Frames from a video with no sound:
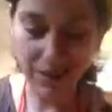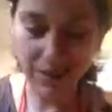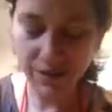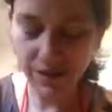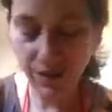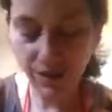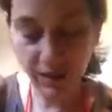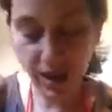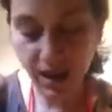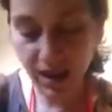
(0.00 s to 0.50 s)

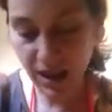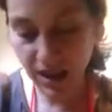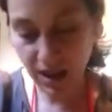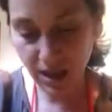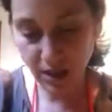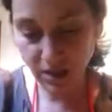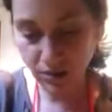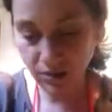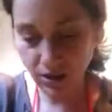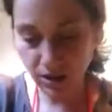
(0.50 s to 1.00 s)
I
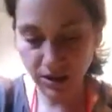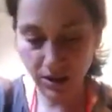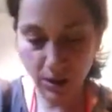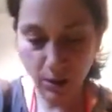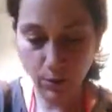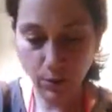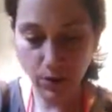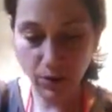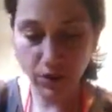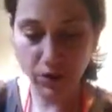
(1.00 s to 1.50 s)
hate using
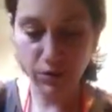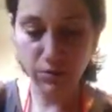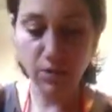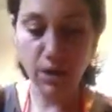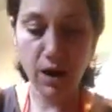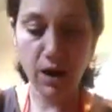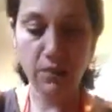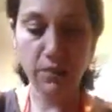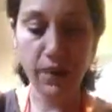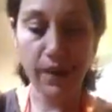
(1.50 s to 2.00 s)
that word,
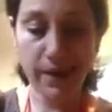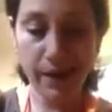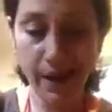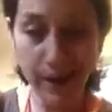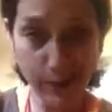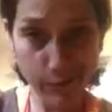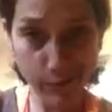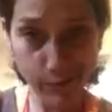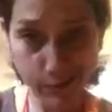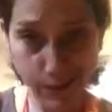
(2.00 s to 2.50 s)
umami.
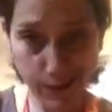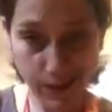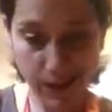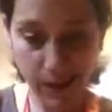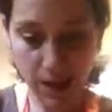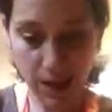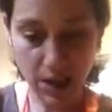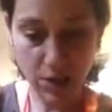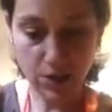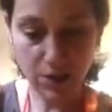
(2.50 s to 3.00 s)
I really
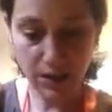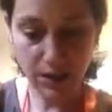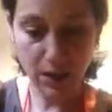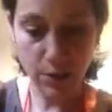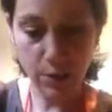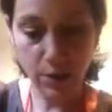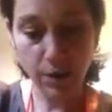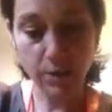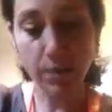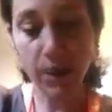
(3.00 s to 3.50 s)
hate using
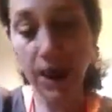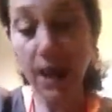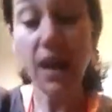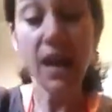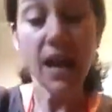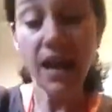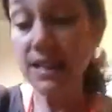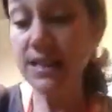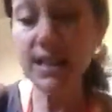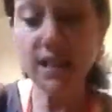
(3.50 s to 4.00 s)
that word, but
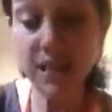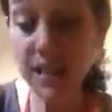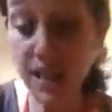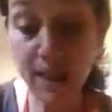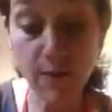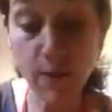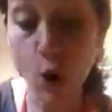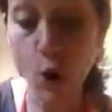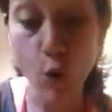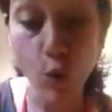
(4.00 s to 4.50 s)
it's going to
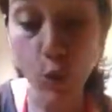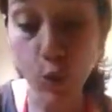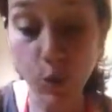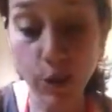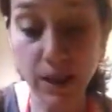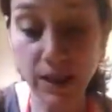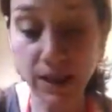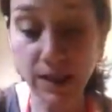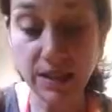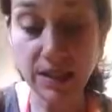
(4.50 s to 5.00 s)
give it a
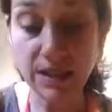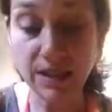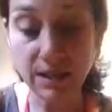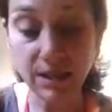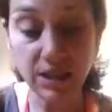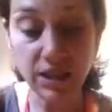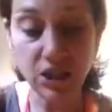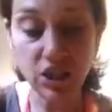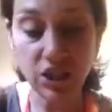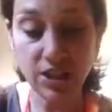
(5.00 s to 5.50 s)
really
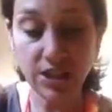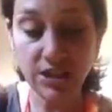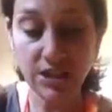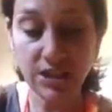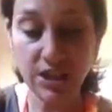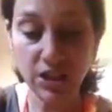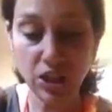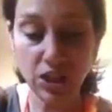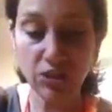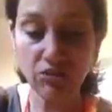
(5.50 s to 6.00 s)
delicious,
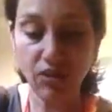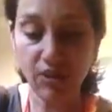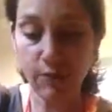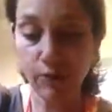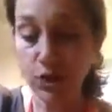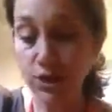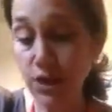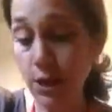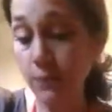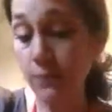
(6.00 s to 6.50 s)
delicious
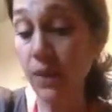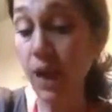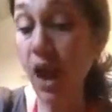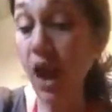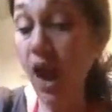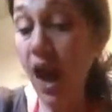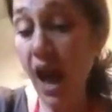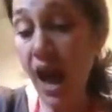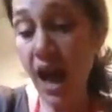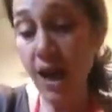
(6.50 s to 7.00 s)
flavor. So
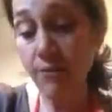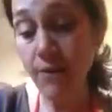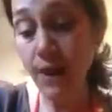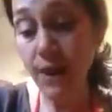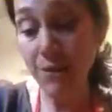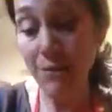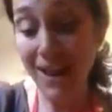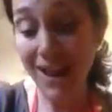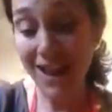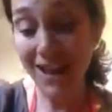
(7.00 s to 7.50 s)
I
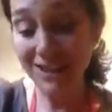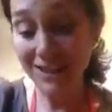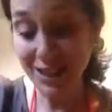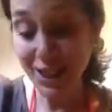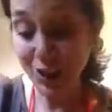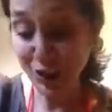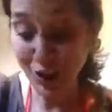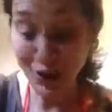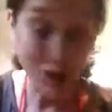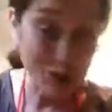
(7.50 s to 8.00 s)
recommend
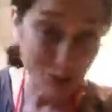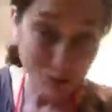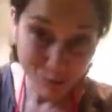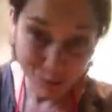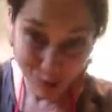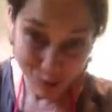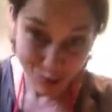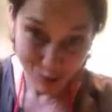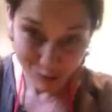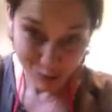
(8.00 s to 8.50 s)
you
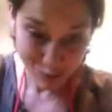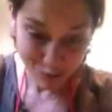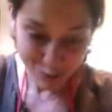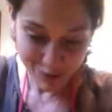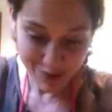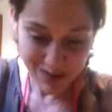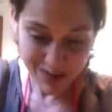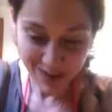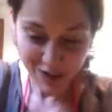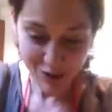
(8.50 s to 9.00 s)

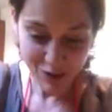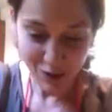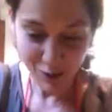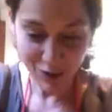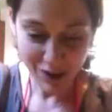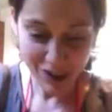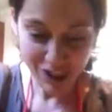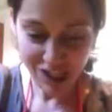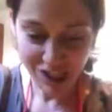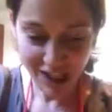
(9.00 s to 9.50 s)
use
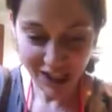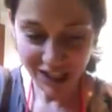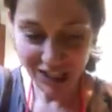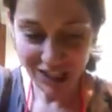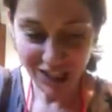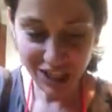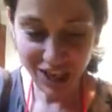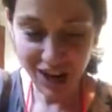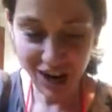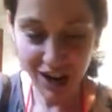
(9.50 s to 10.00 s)
your
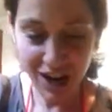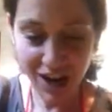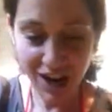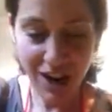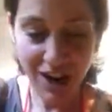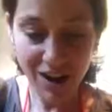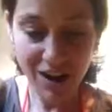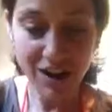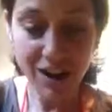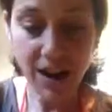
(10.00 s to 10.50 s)

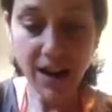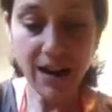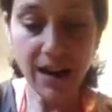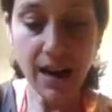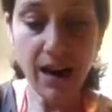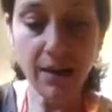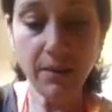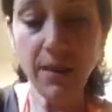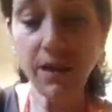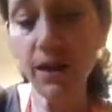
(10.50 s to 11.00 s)
ginger.
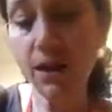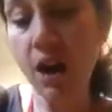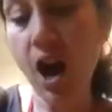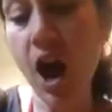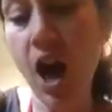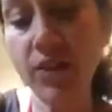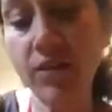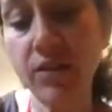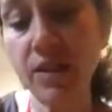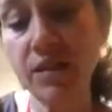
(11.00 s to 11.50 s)
Now I'm going to
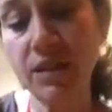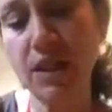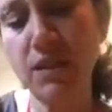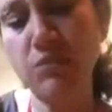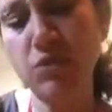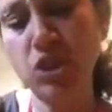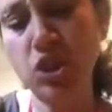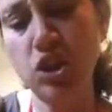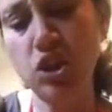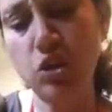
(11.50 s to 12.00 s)
cut this
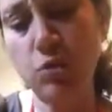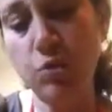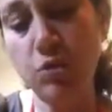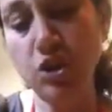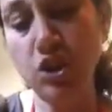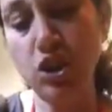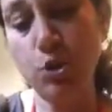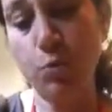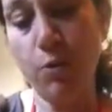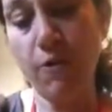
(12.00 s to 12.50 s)
up super,
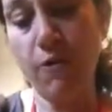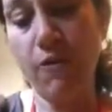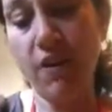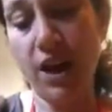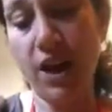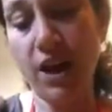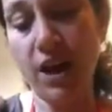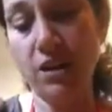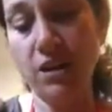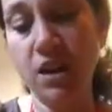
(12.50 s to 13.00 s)
super
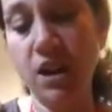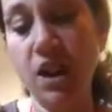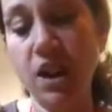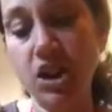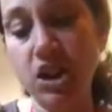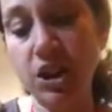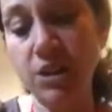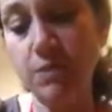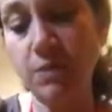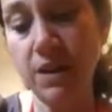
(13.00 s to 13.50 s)
fine,
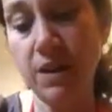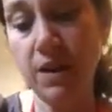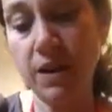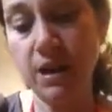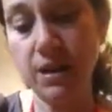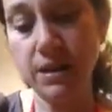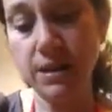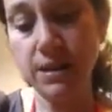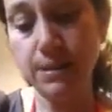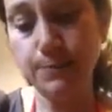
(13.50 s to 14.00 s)
just
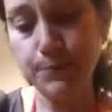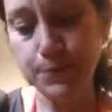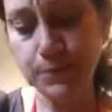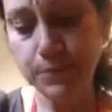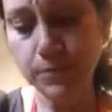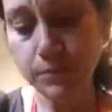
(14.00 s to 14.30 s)
because